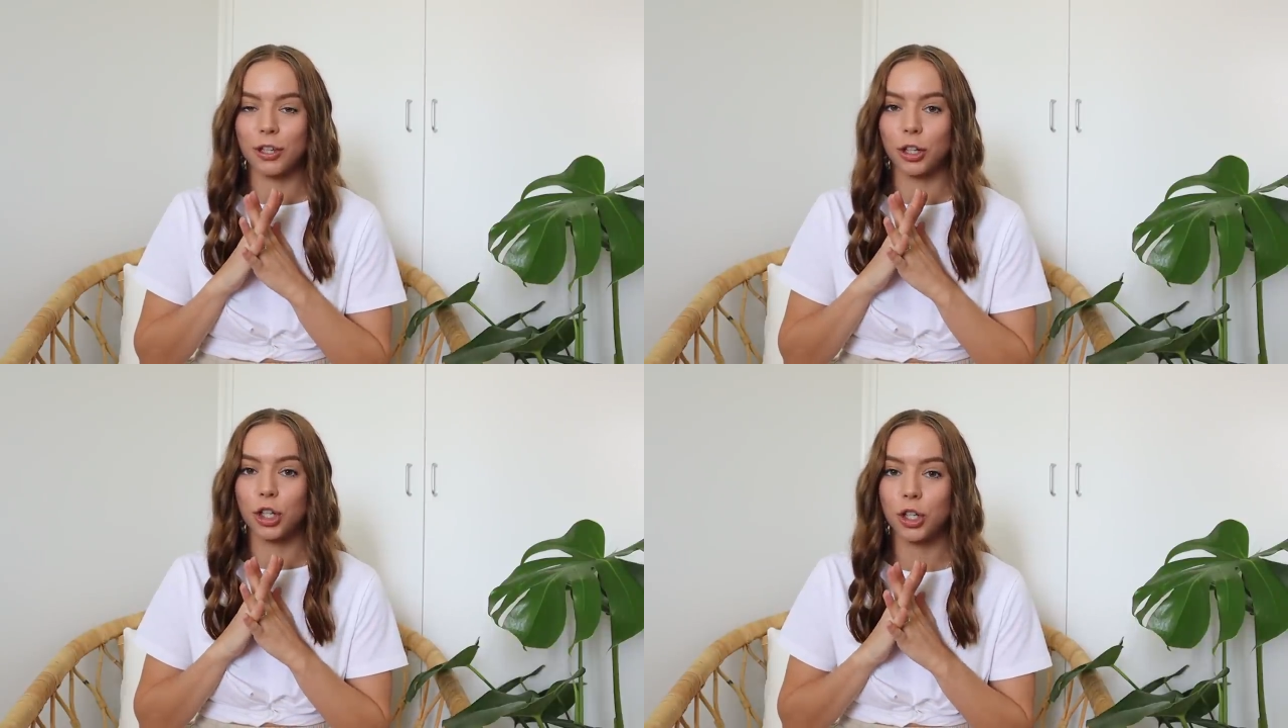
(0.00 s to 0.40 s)

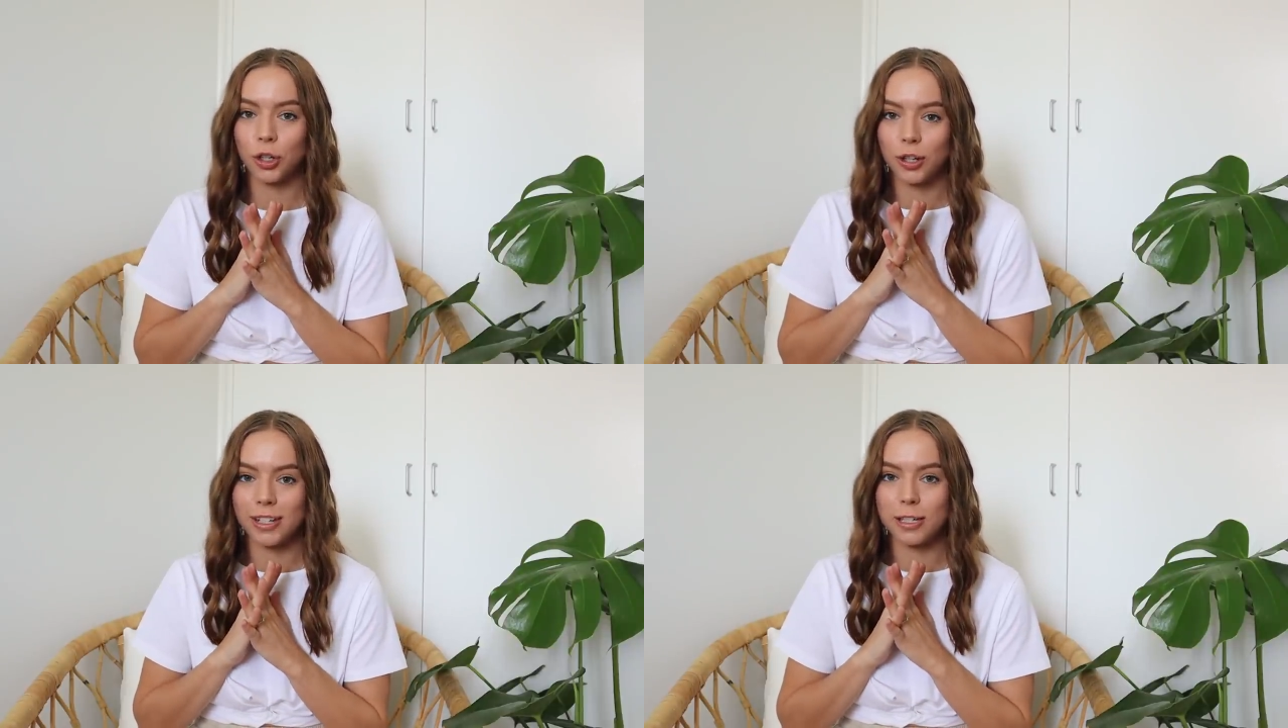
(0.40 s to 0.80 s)
the
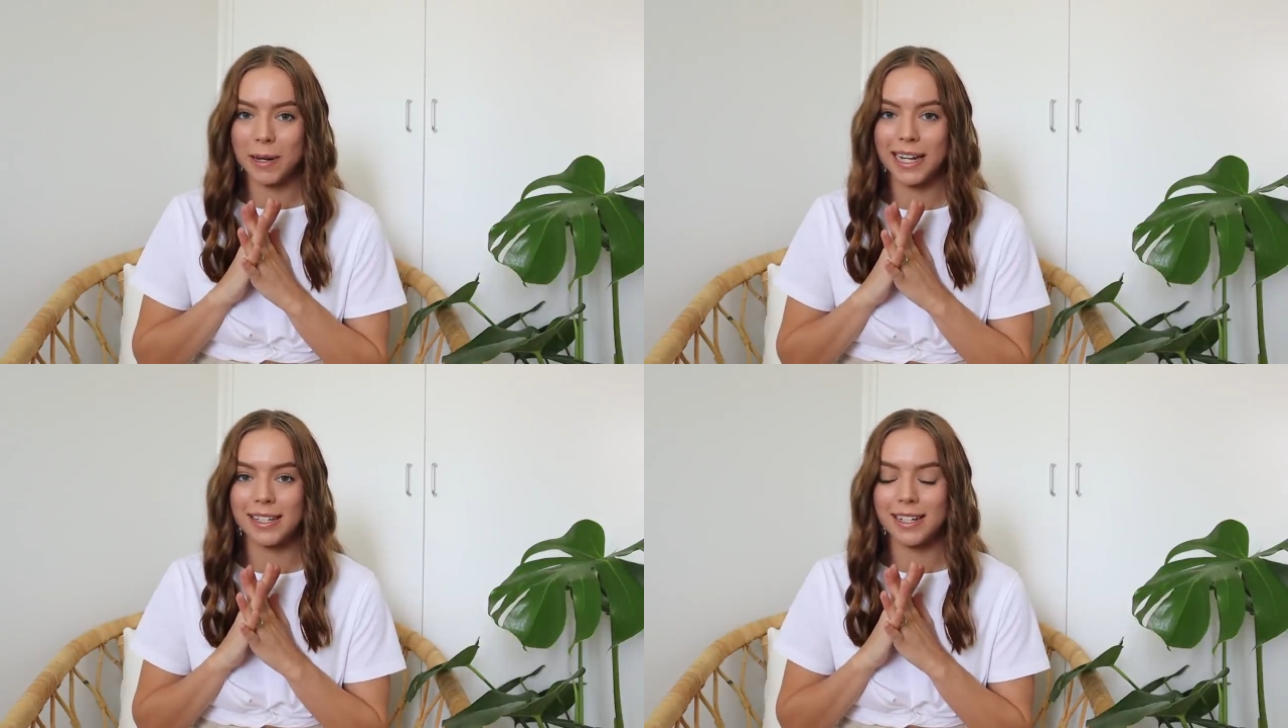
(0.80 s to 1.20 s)
cutest
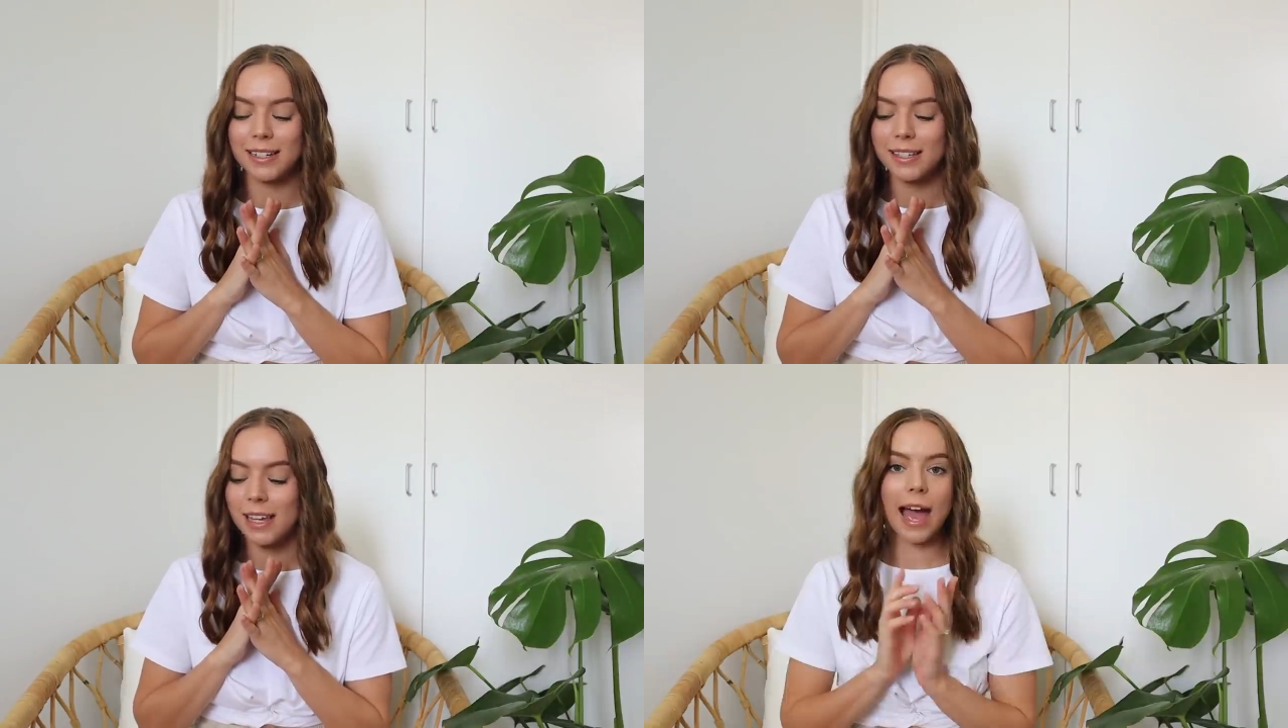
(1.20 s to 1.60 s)

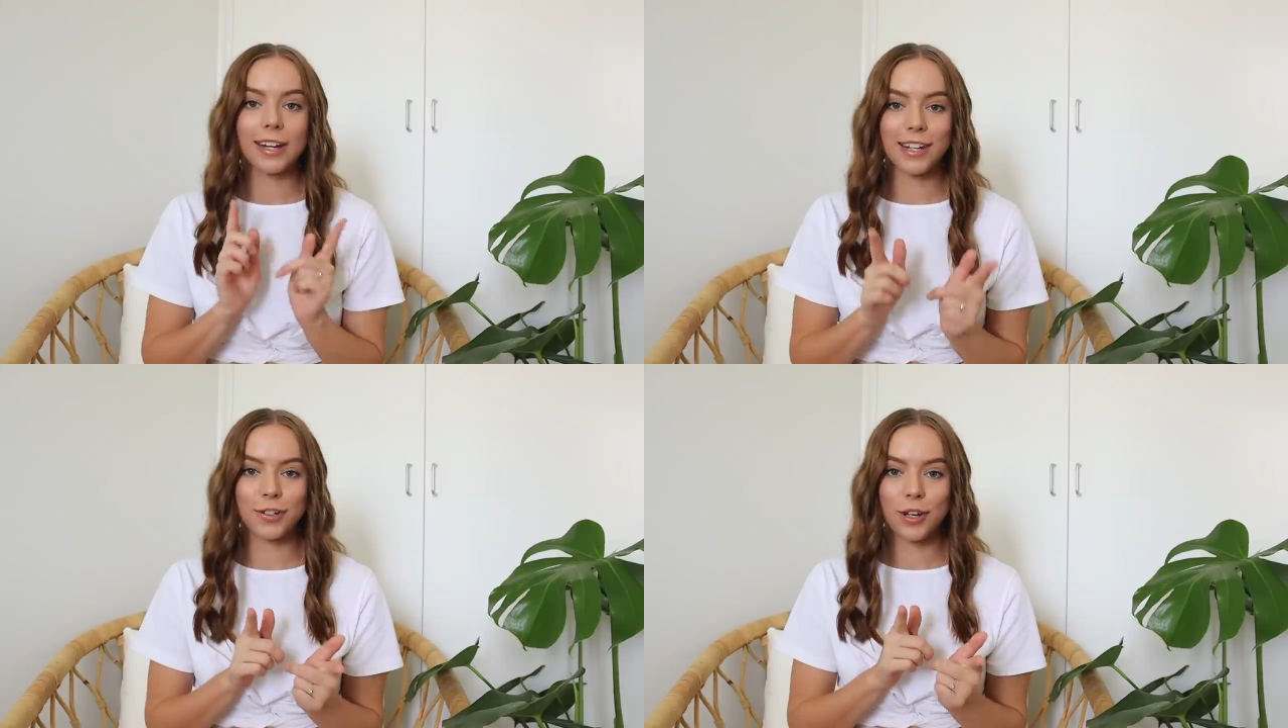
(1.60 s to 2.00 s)
pieces
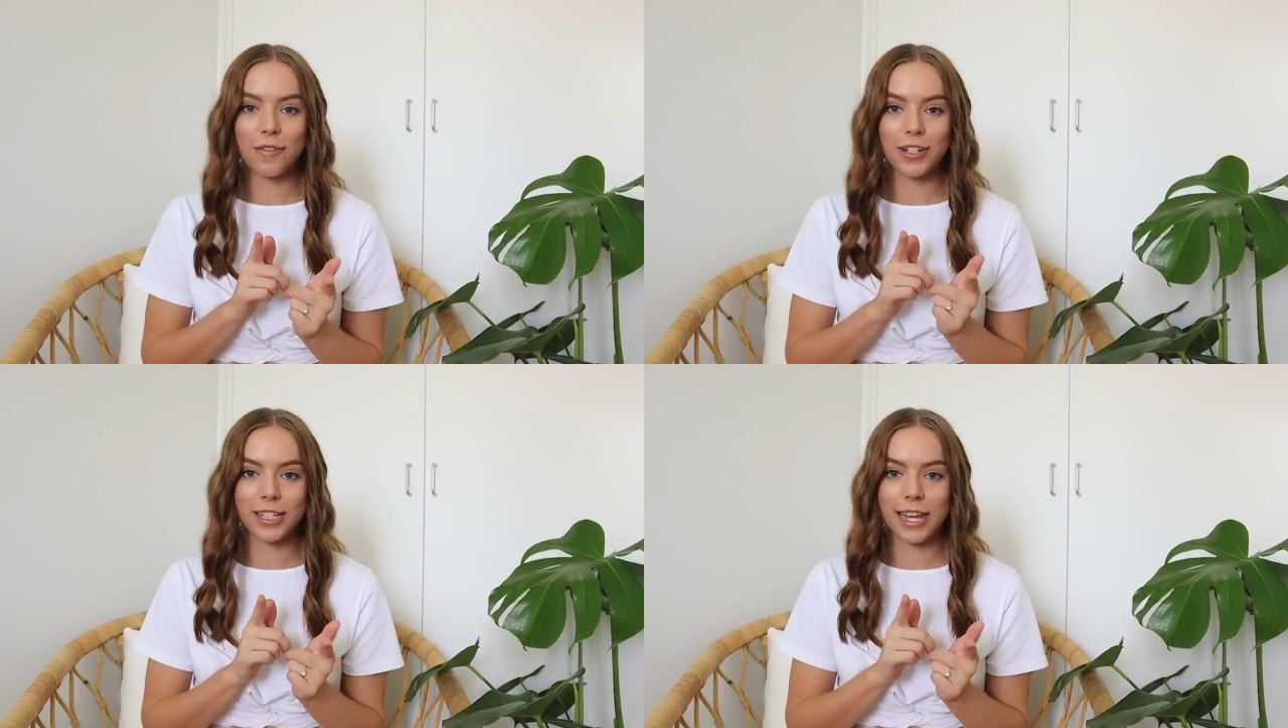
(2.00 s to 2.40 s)
and I do
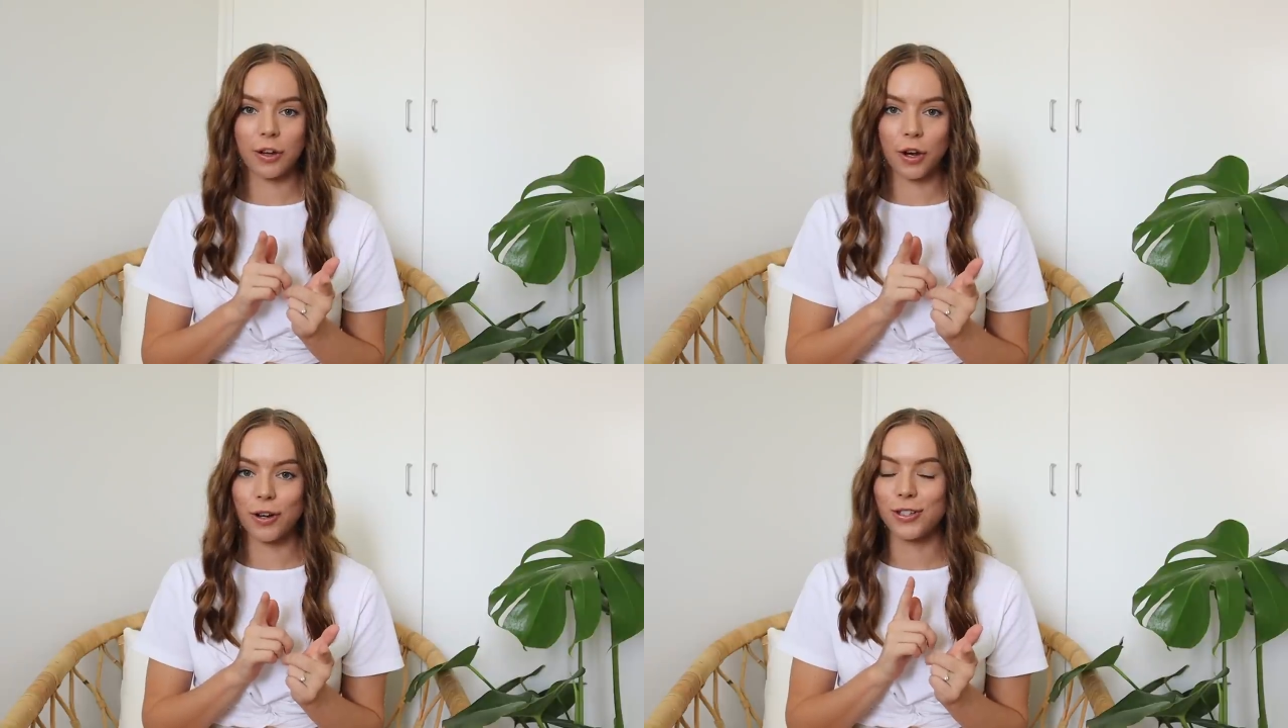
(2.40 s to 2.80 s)
have a
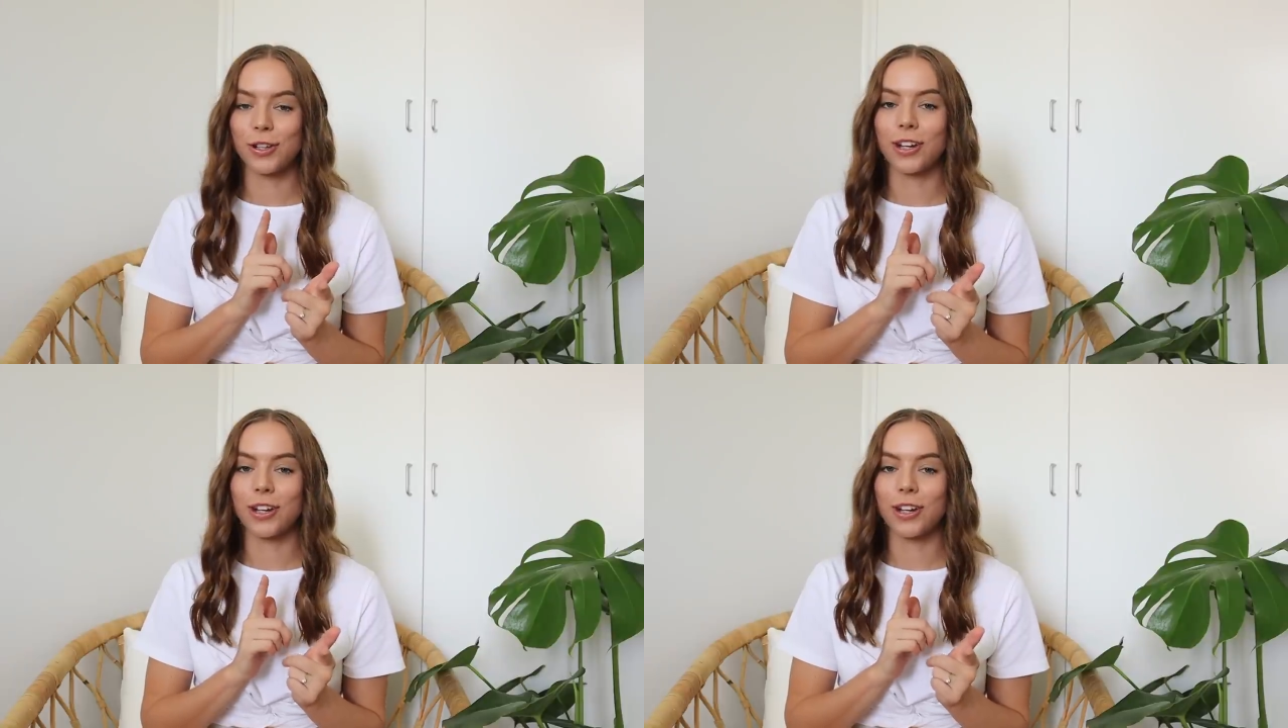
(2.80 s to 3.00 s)
discount code so